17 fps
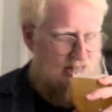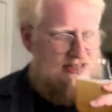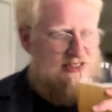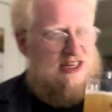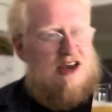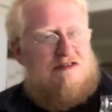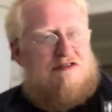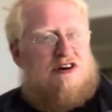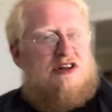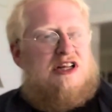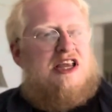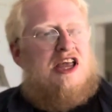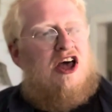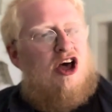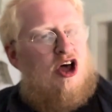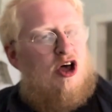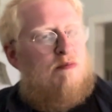Definitely
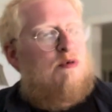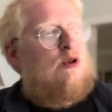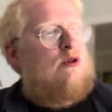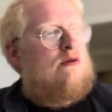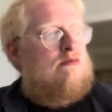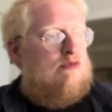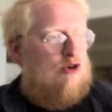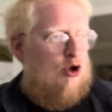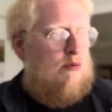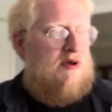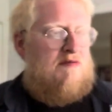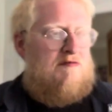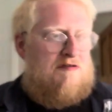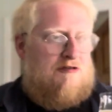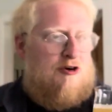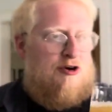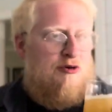herbal coming
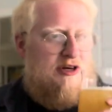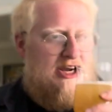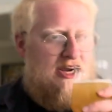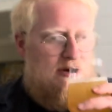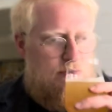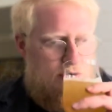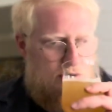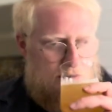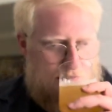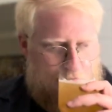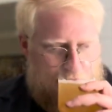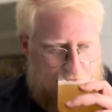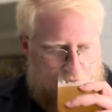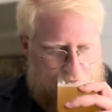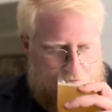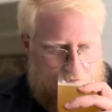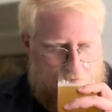through now.
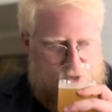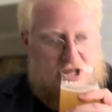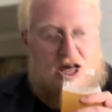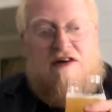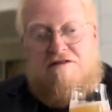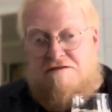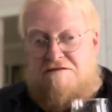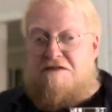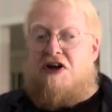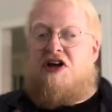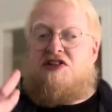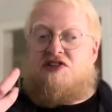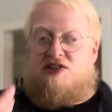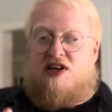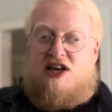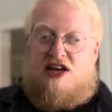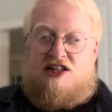But that
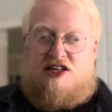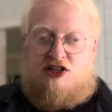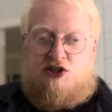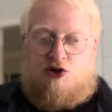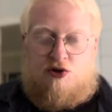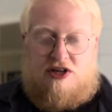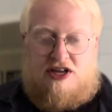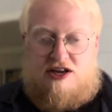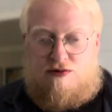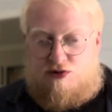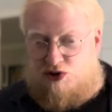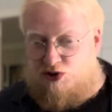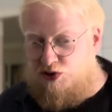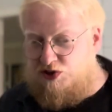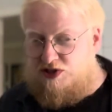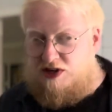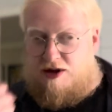first like initial hit was
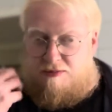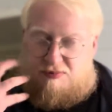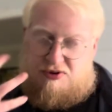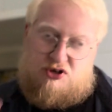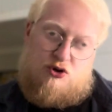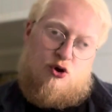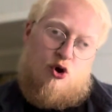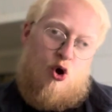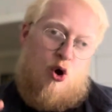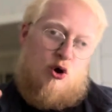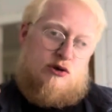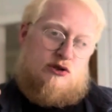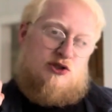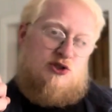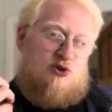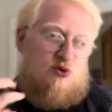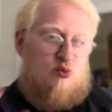just like pure
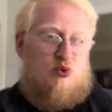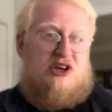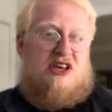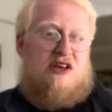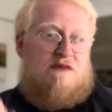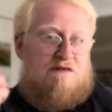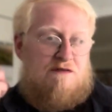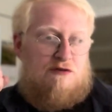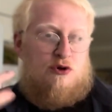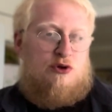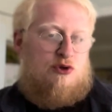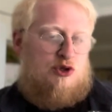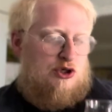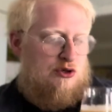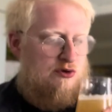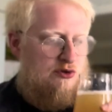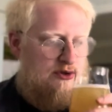sweet fruit
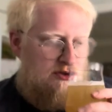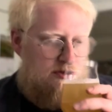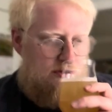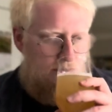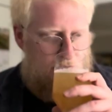juice.